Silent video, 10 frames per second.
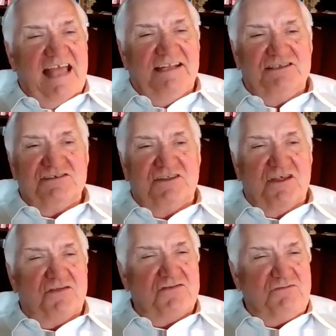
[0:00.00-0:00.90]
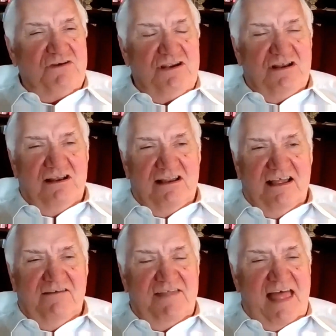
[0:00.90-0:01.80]
and just the
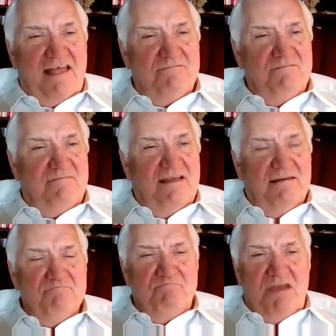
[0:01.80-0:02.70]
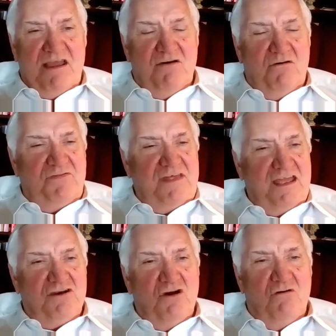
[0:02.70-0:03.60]
thrill of that big old
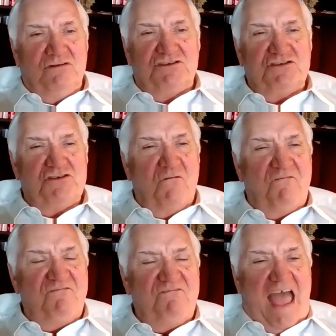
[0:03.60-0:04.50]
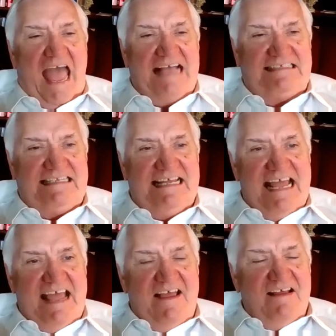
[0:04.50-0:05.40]
thing going so fast.
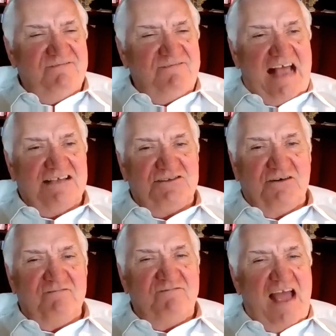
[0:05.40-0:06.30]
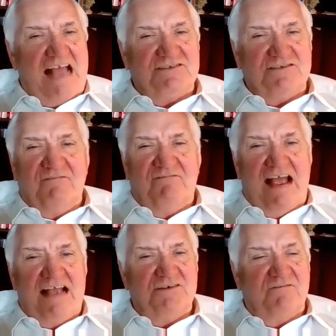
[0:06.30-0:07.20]
Faster and faster and
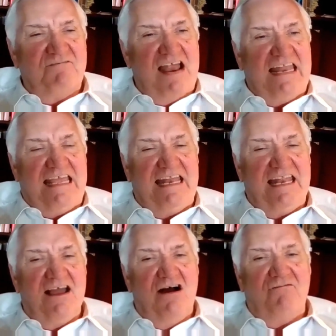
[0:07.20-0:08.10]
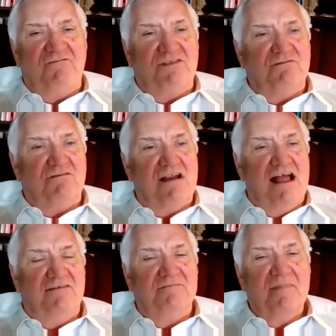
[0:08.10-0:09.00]
faster, and finally getting off the
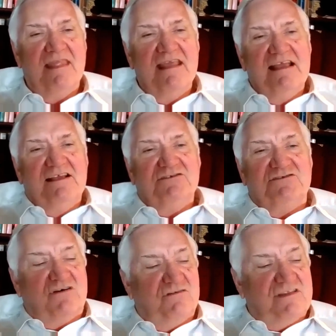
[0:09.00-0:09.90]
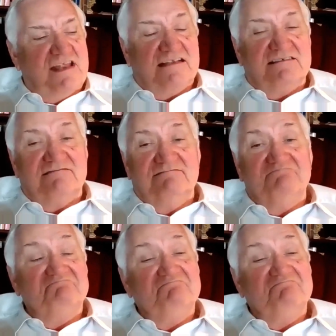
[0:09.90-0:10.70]
ground. So the next,